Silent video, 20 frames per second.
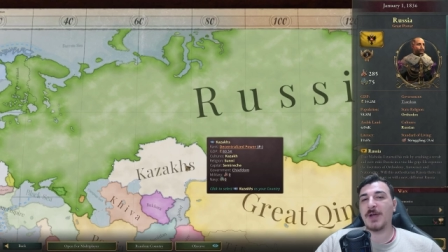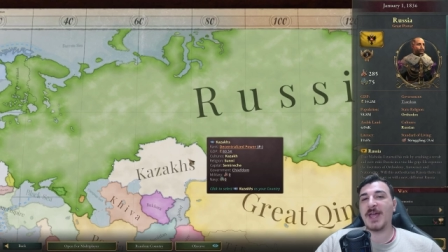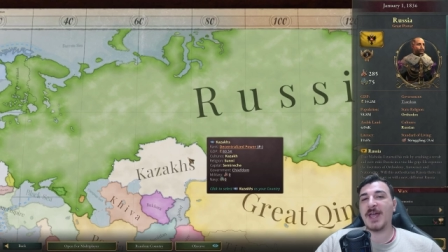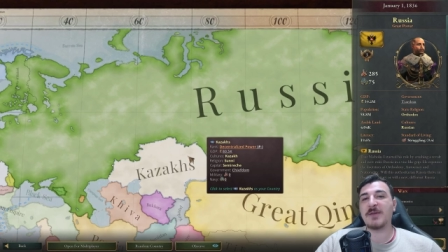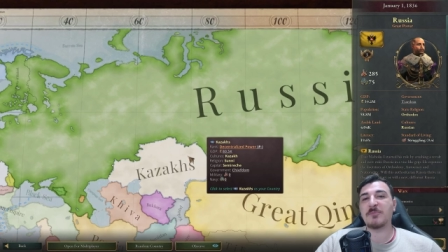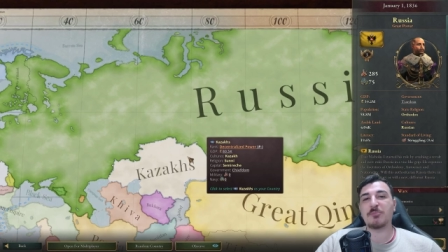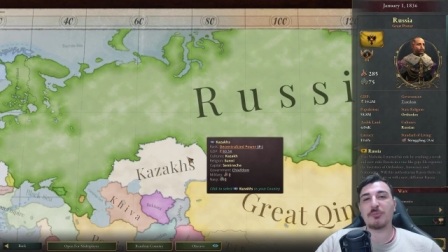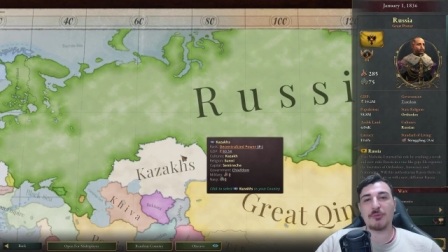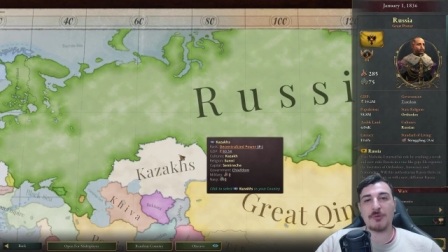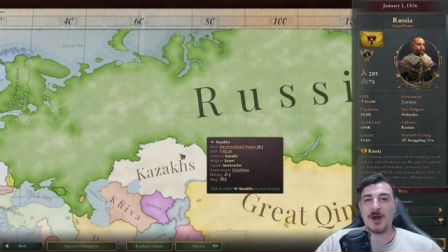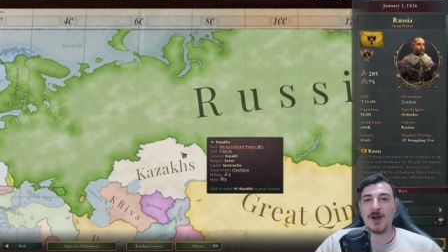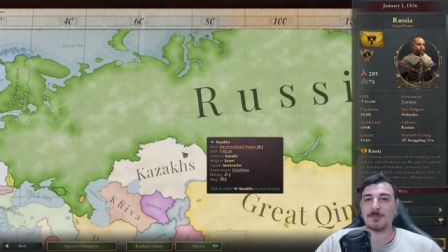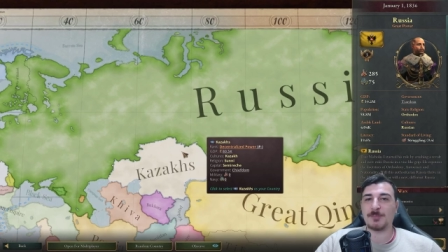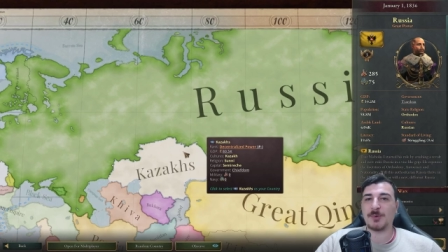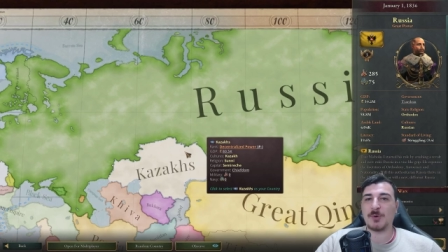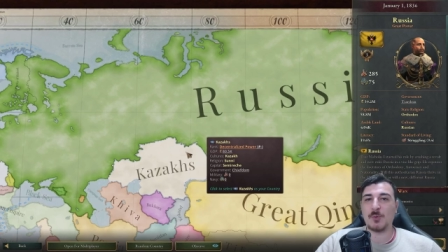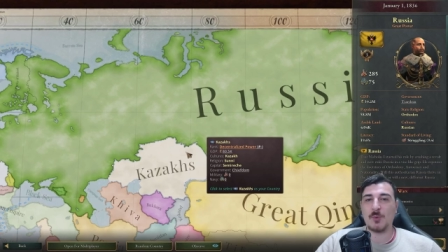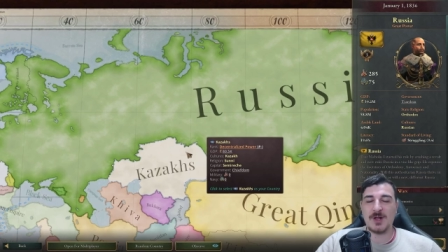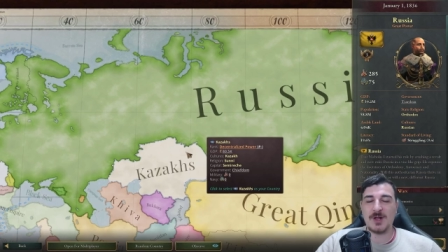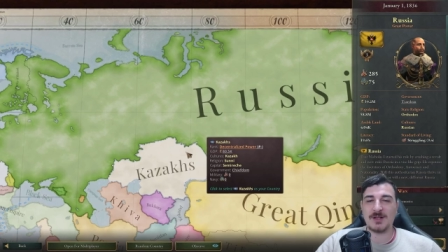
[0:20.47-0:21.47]
a
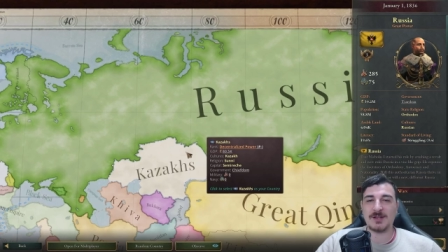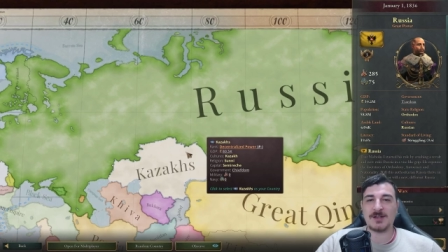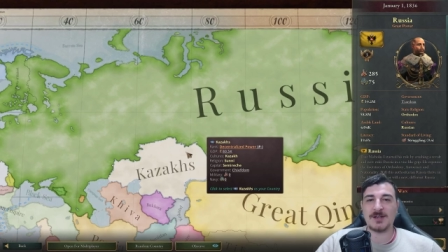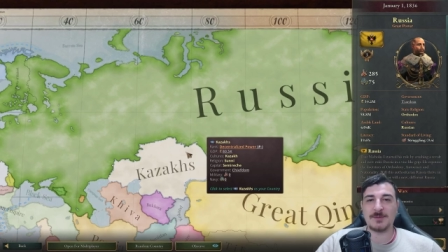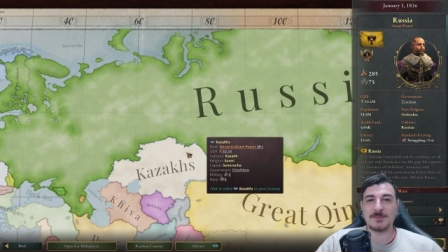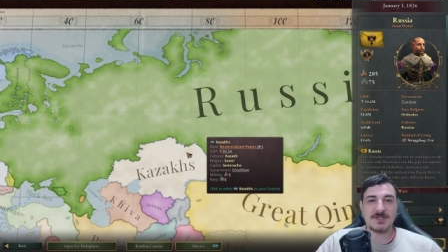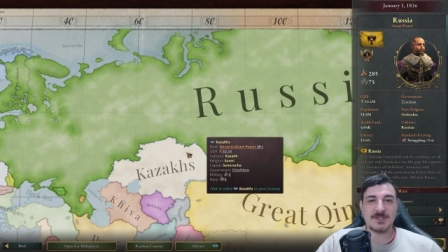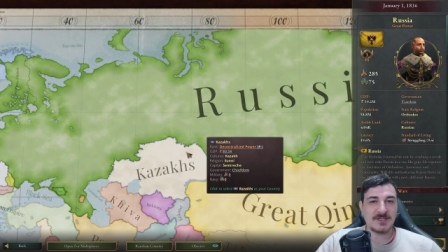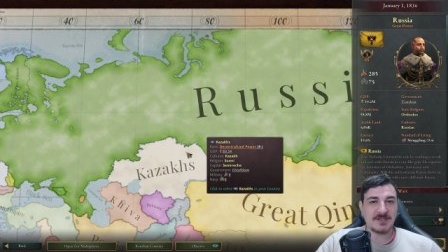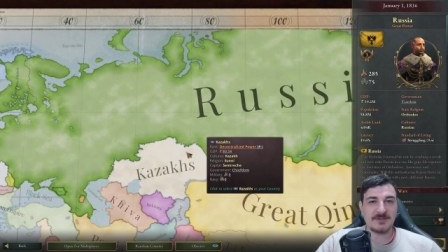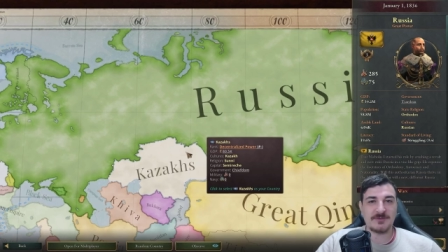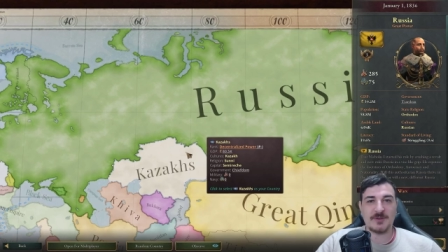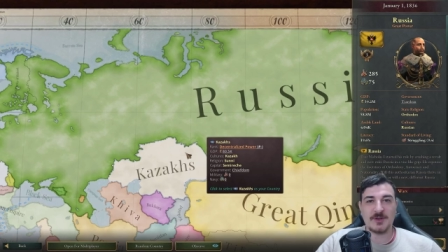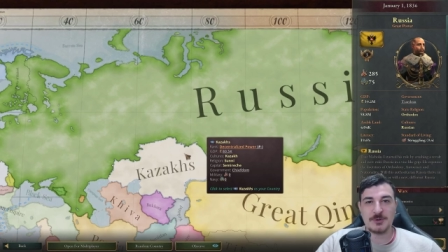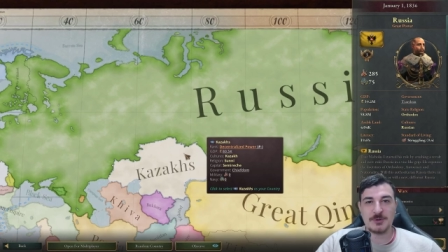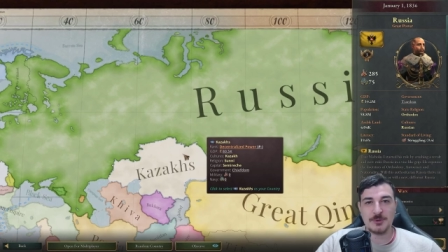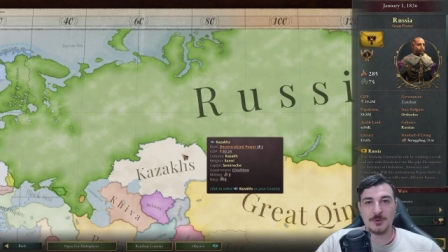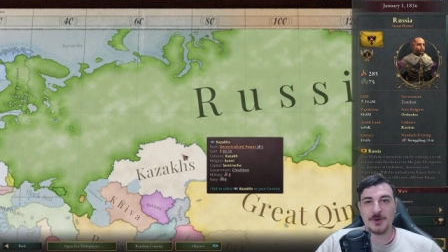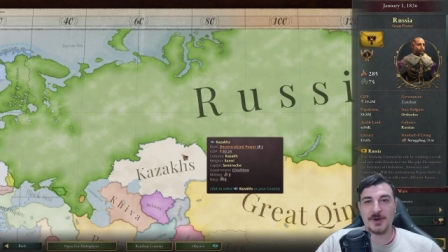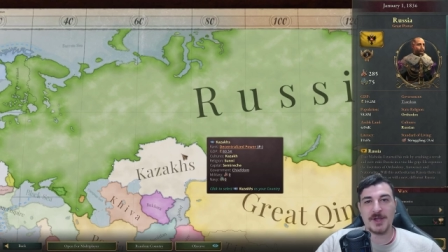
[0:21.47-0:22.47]
proper welcome to the
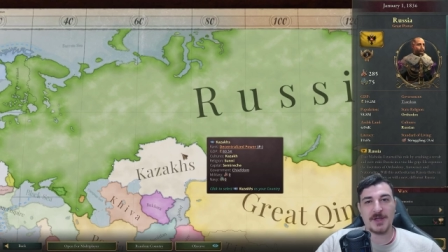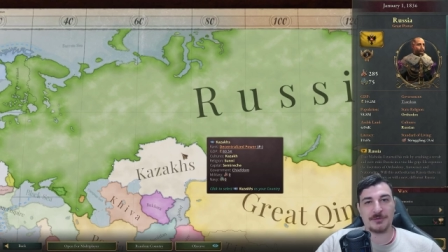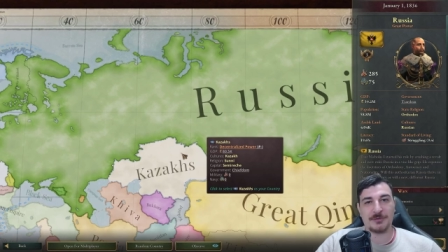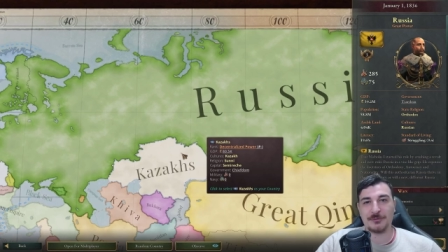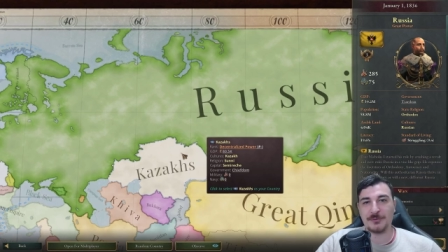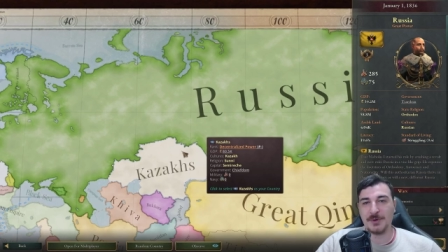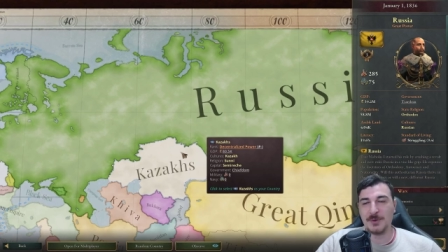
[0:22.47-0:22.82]
Victoria three